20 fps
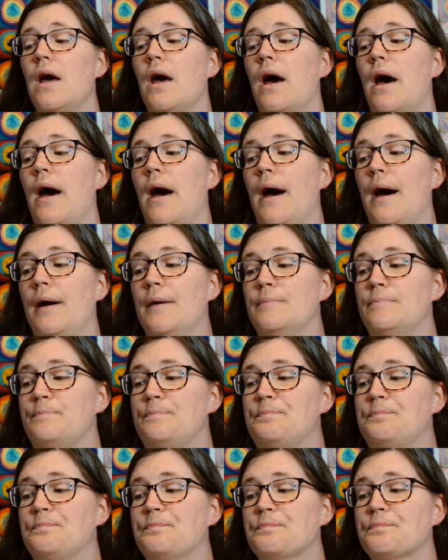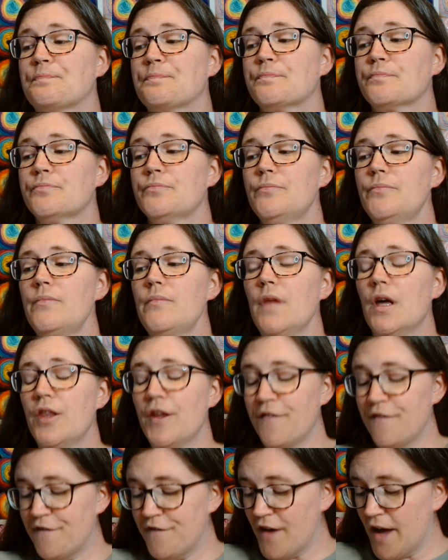The
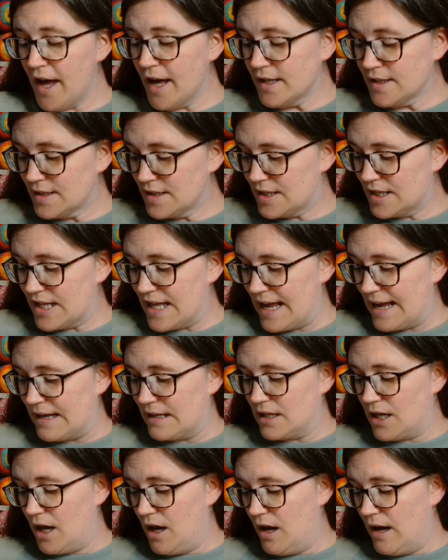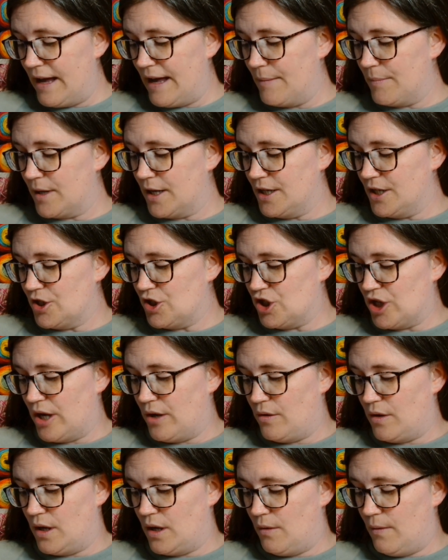first thing that I am going to show
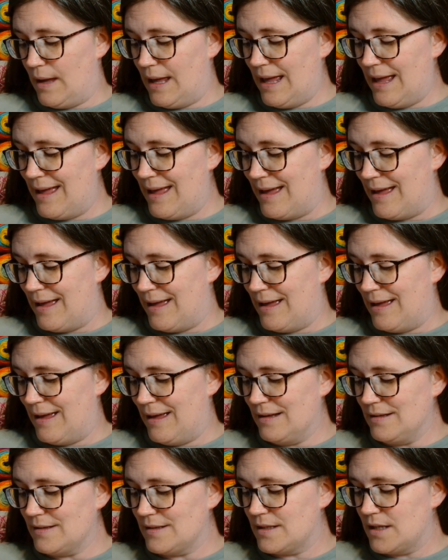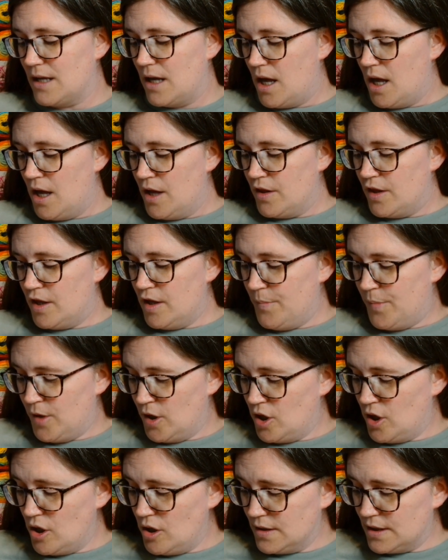you is the
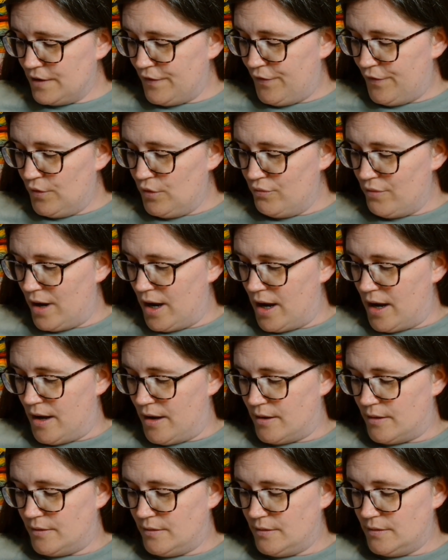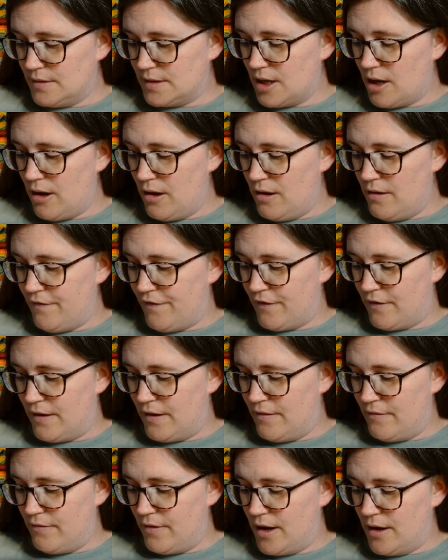beautiful Rose over
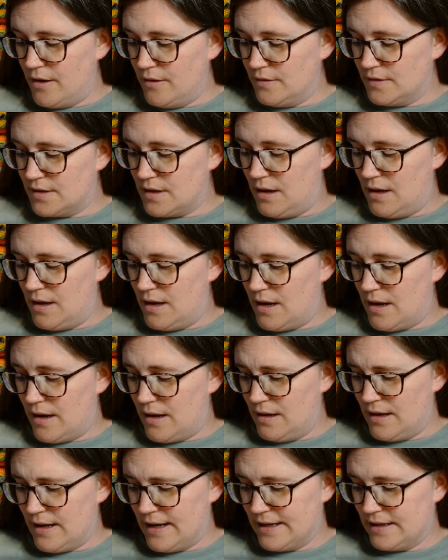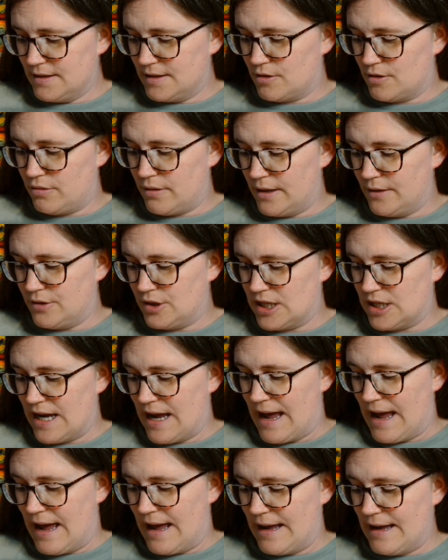at Rose Likes
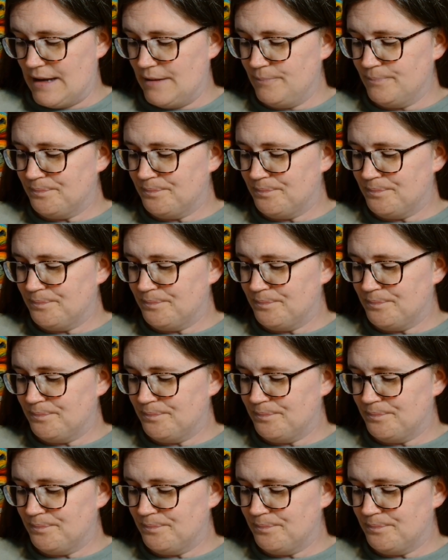Crochet.